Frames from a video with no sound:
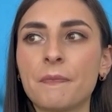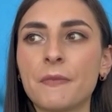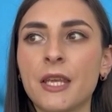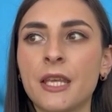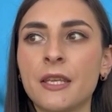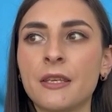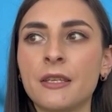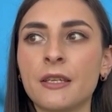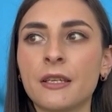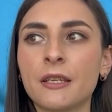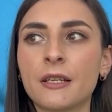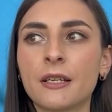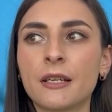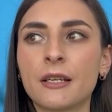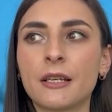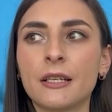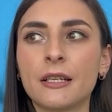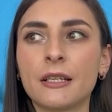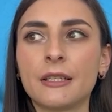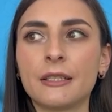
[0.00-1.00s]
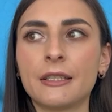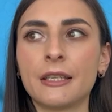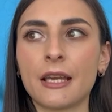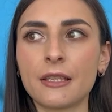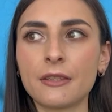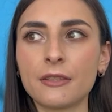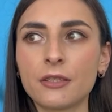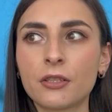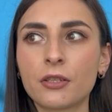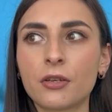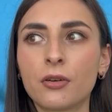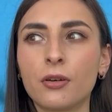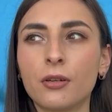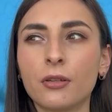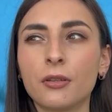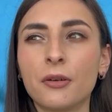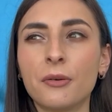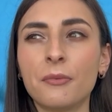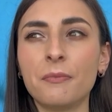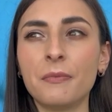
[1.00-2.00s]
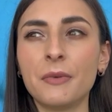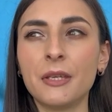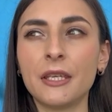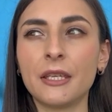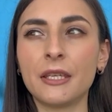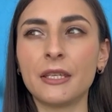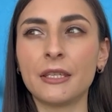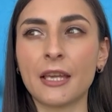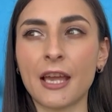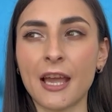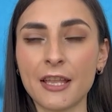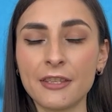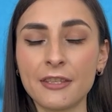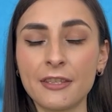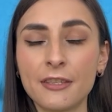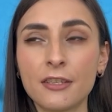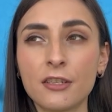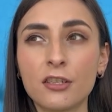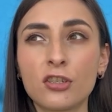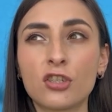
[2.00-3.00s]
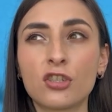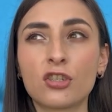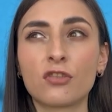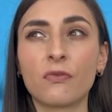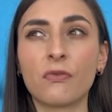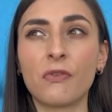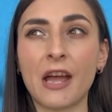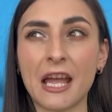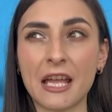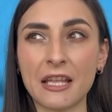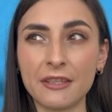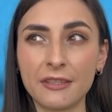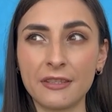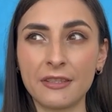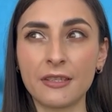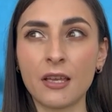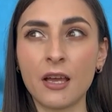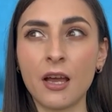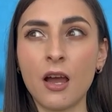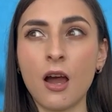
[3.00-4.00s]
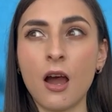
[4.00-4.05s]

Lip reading: Ending yets, Kolomiyets, Shvets,